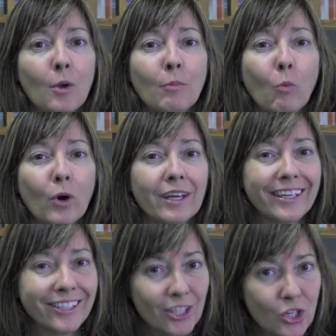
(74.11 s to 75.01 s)
but what
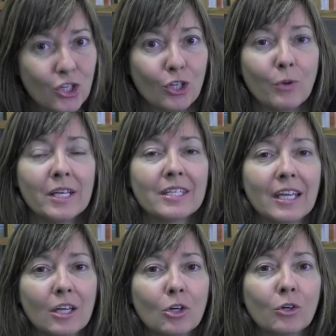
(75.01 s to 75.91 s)
it could do is
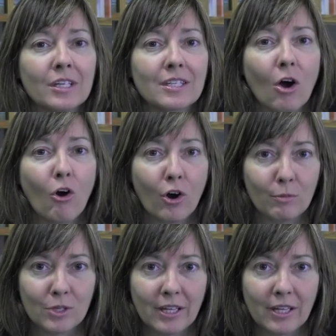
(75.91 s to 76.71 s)
increase the harm